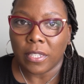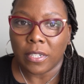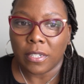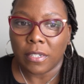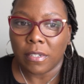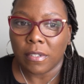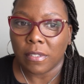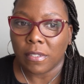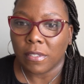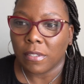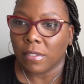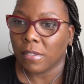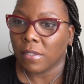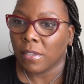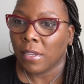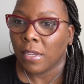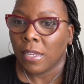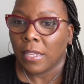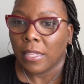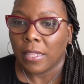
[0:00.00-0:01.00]
There is this
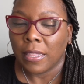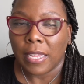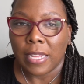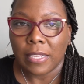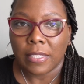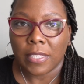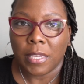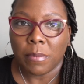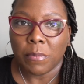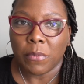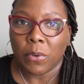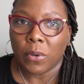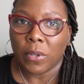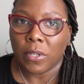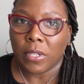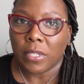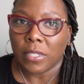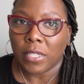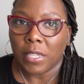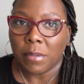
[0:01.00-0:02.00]
let's keep
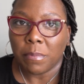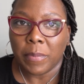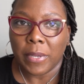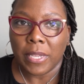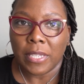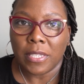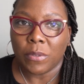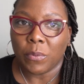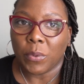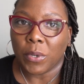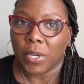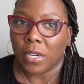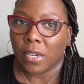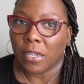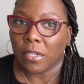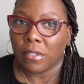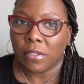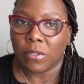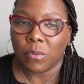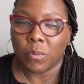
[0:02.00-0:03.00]
going, let's keep busy,
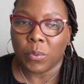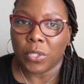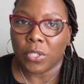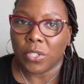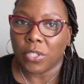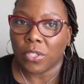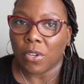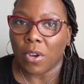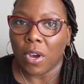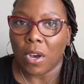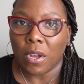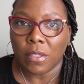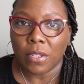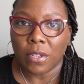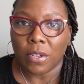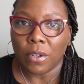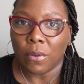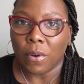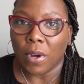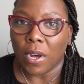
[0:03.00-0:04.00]
we're just on the
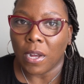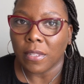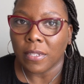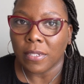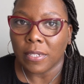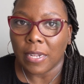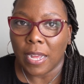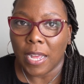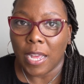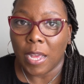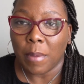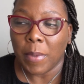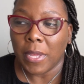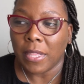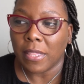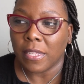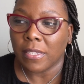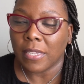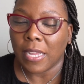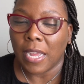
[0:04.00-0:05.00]
go all the time,
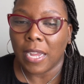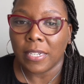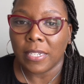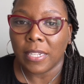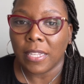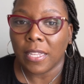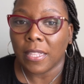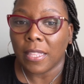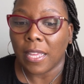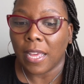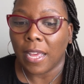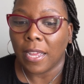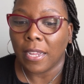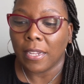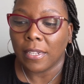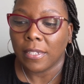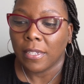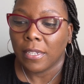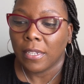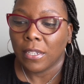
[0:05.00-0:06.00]
and this idea that